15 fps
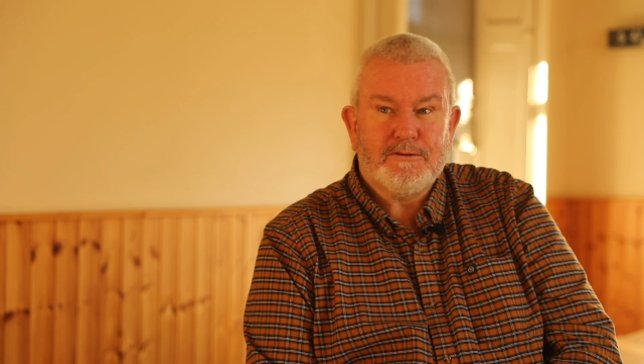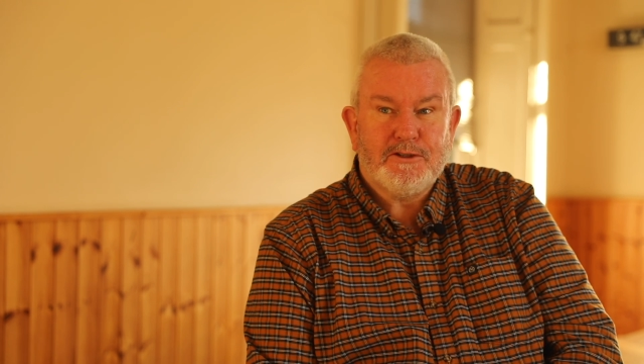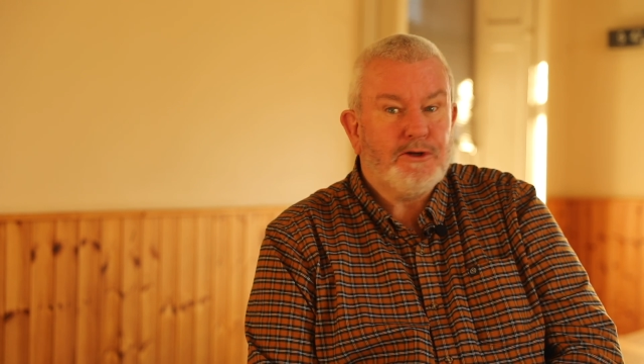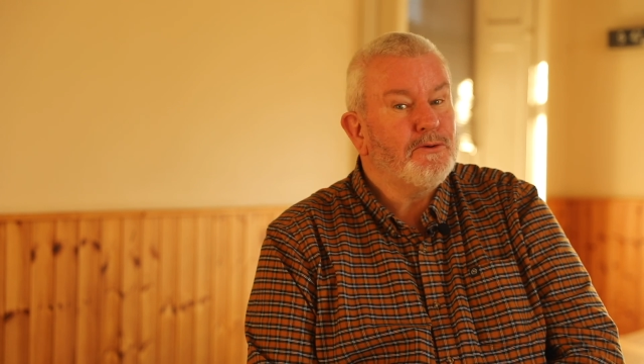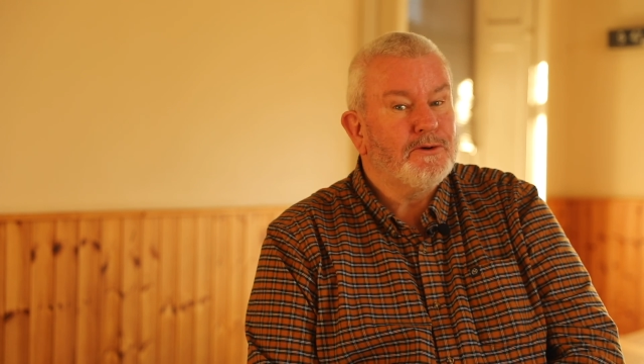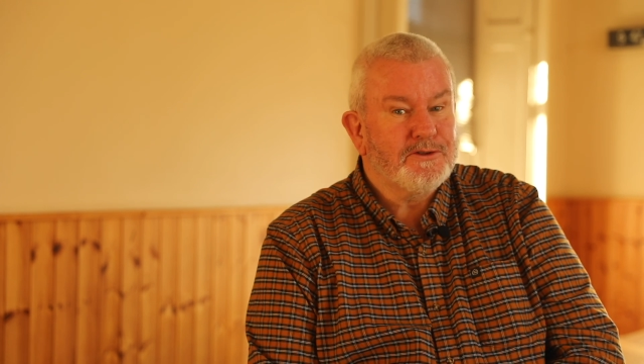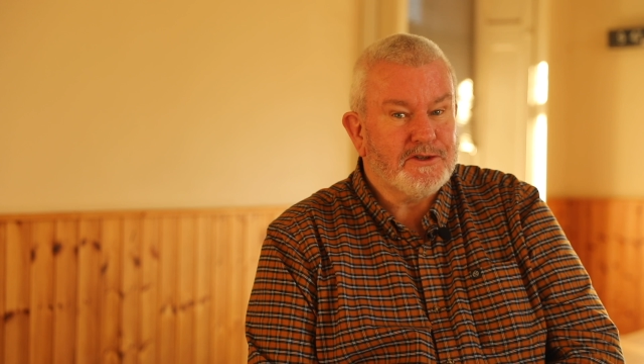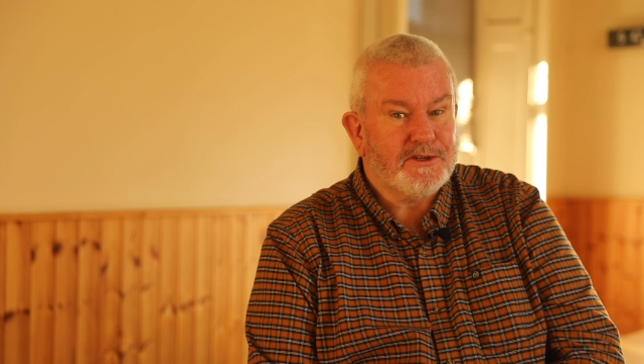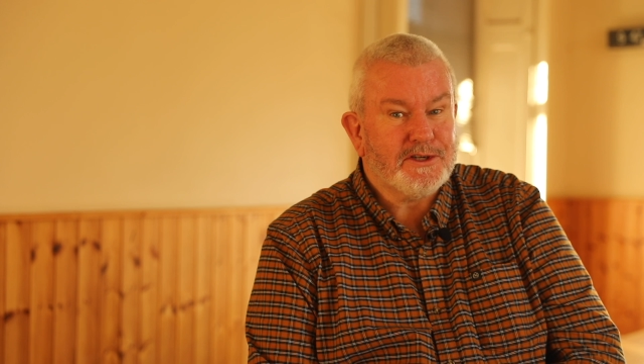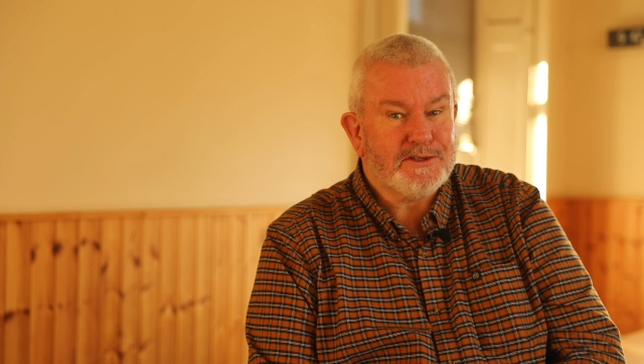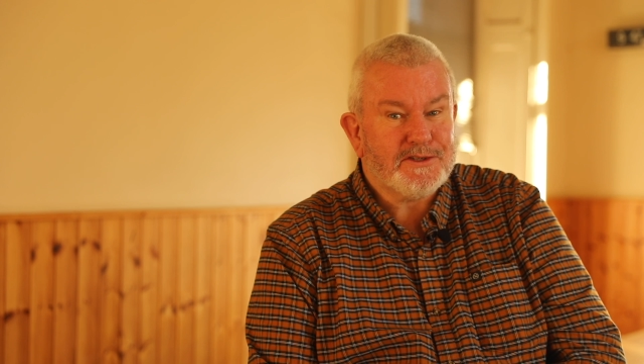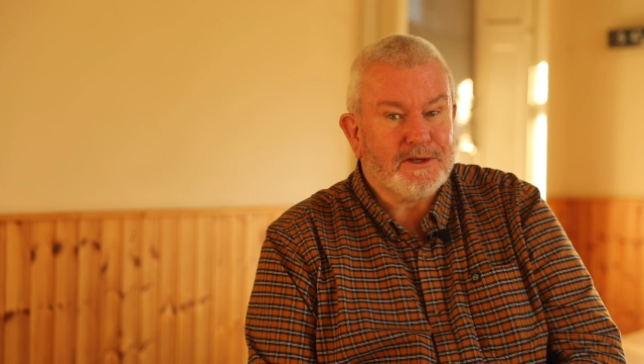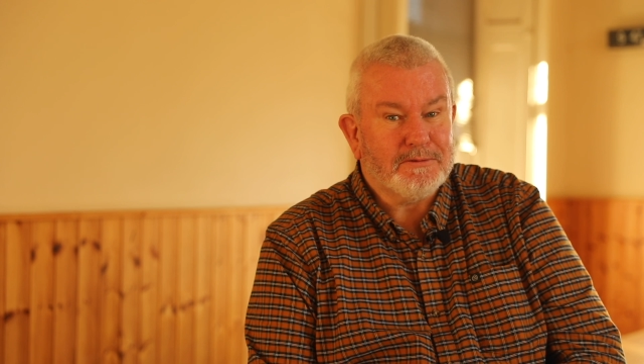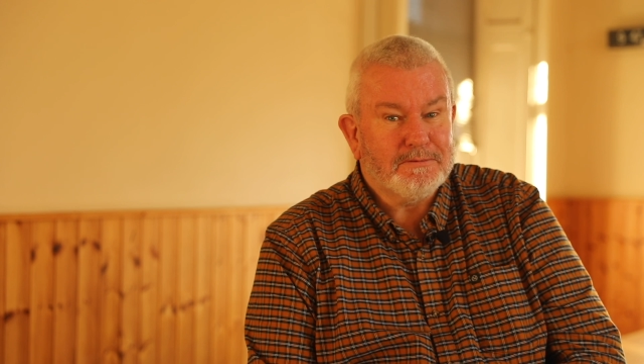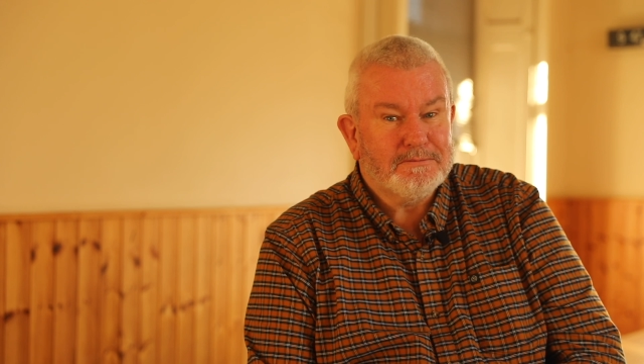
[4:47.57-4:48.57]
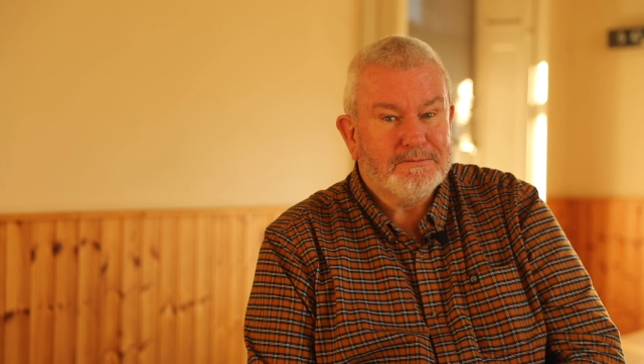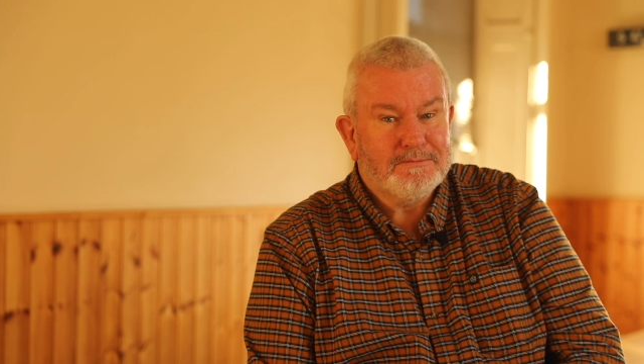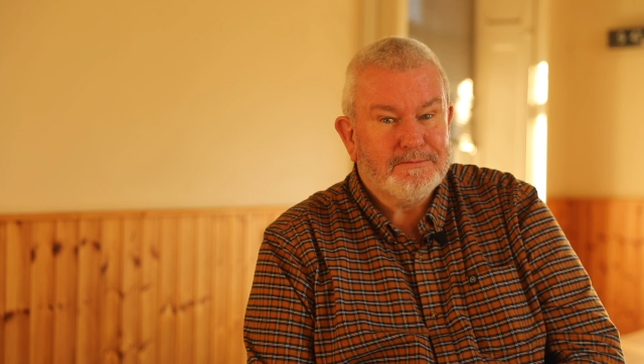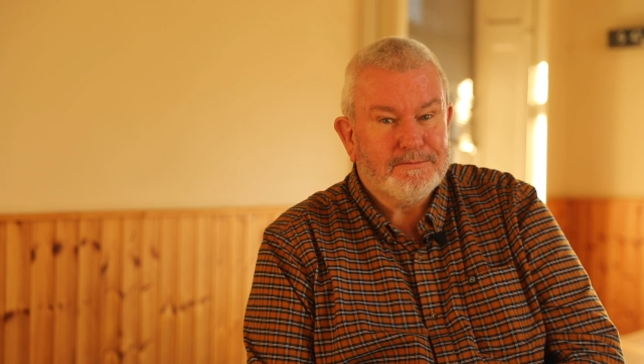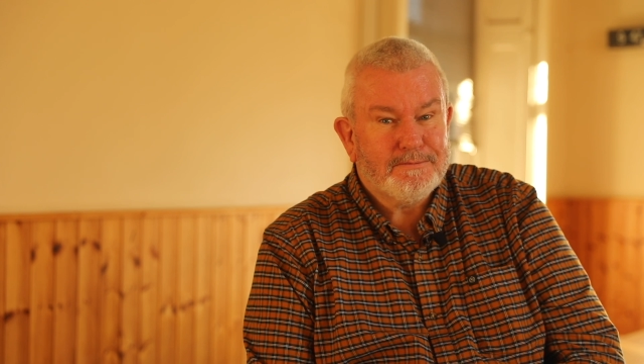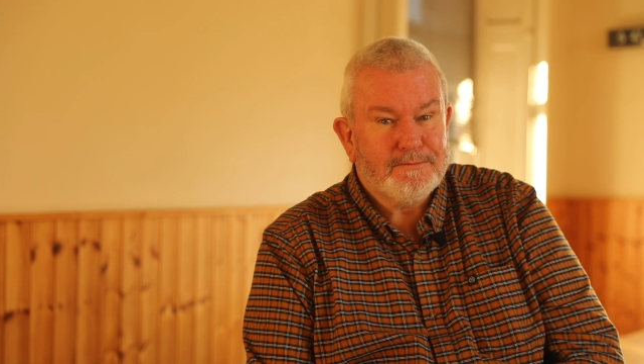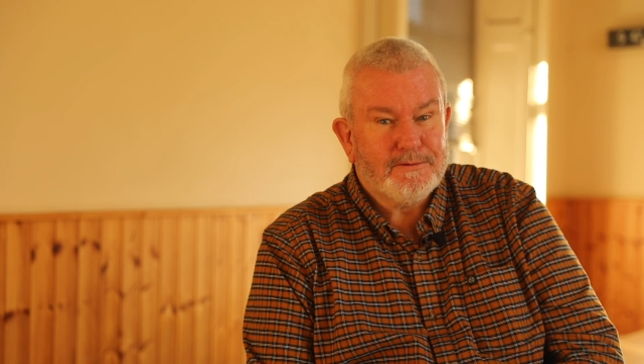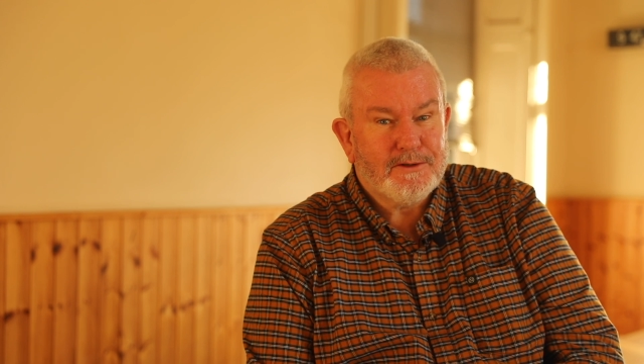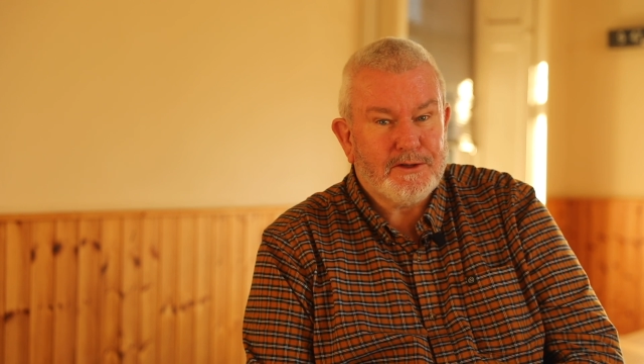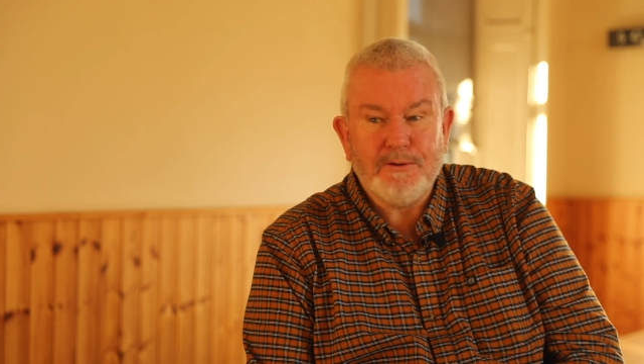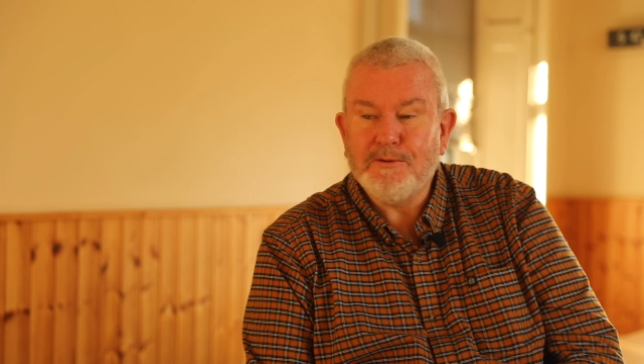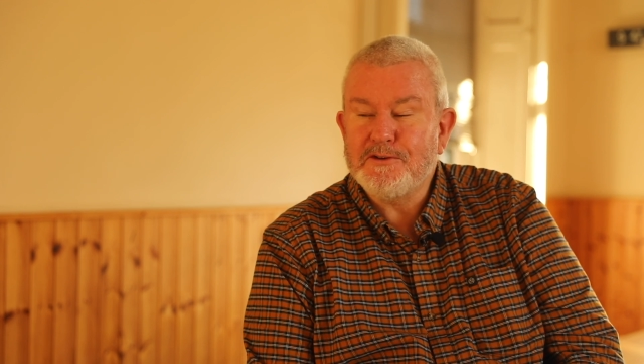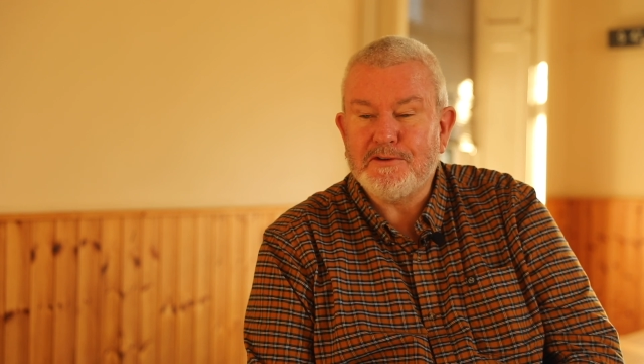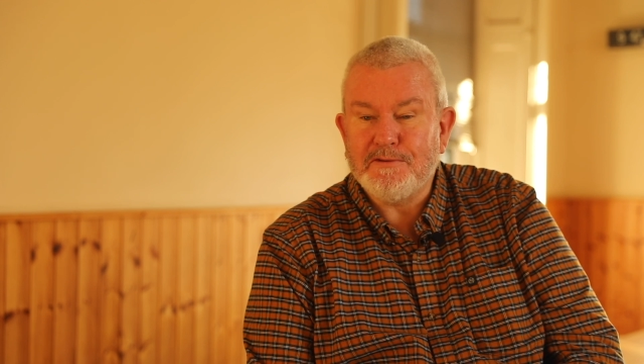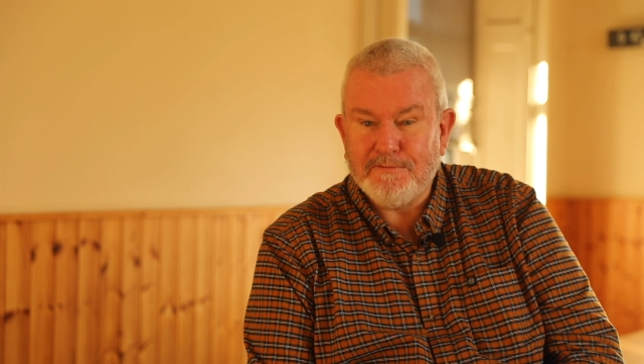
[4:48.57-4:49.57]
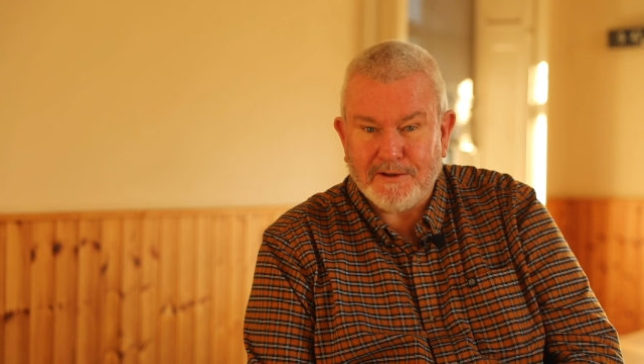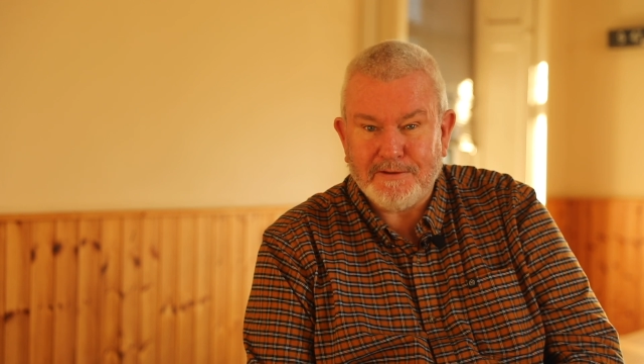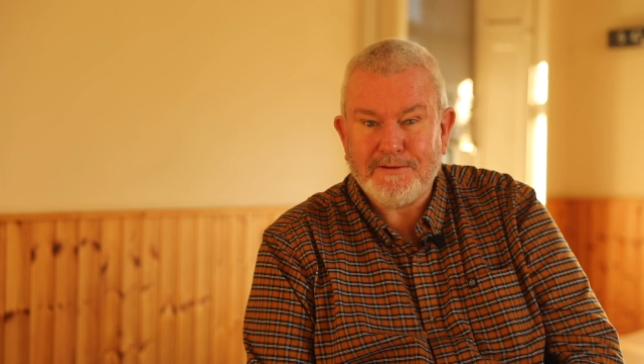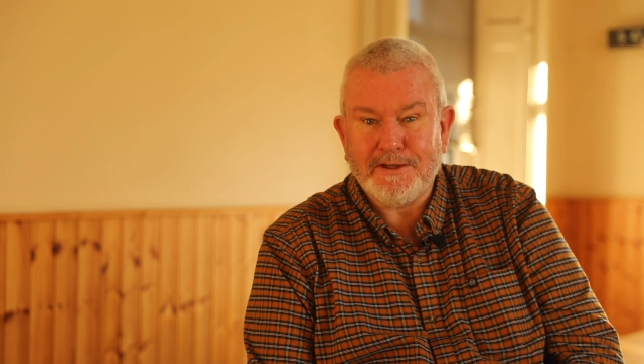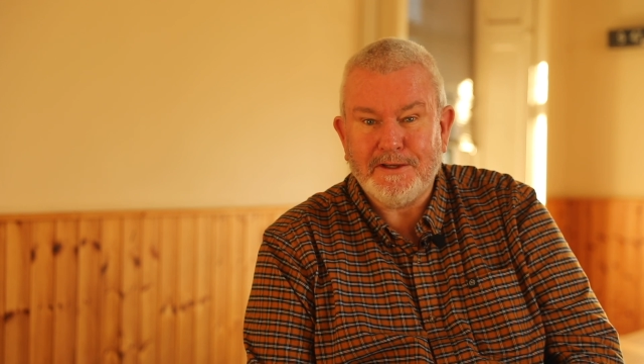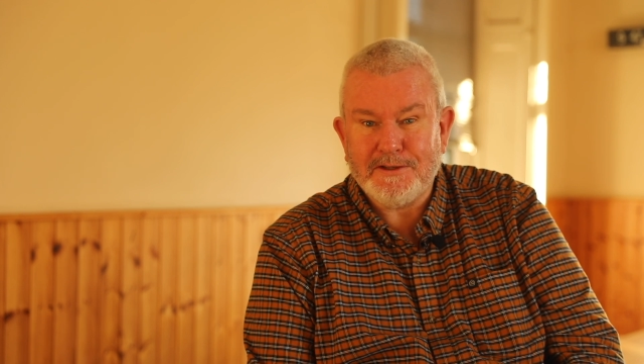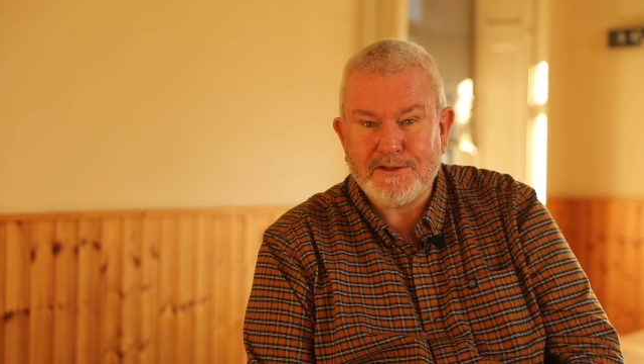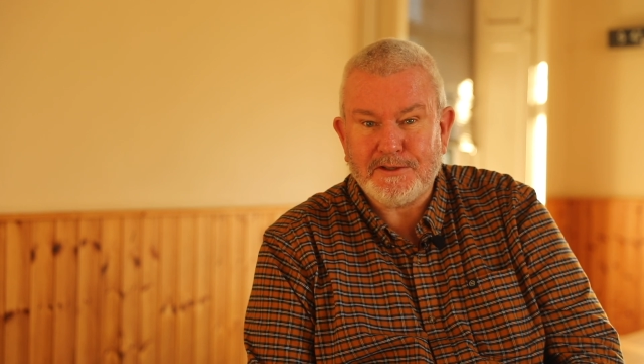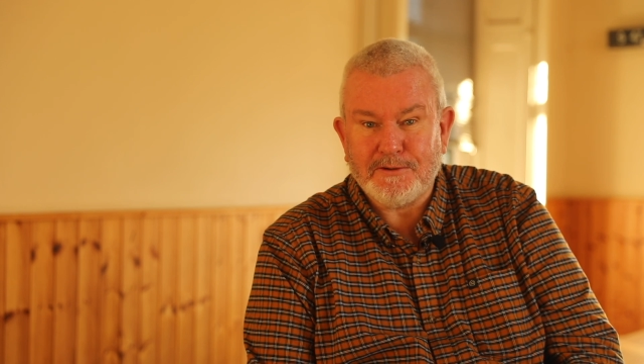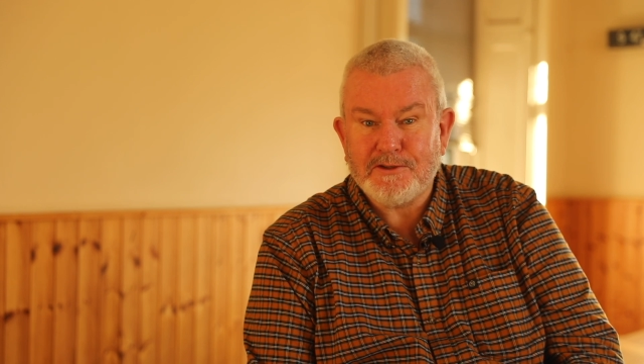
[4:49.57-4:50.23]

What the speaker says: 200 years ago, 250 years ago,